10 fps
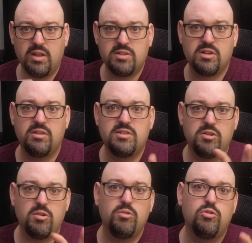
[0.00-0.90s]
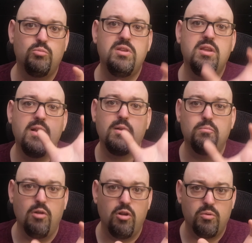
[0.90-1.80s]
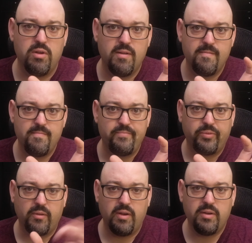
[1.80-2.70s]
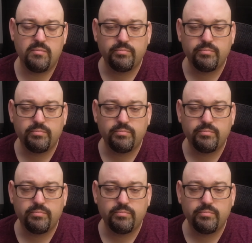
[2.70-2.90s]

it's considered to be blurry, right?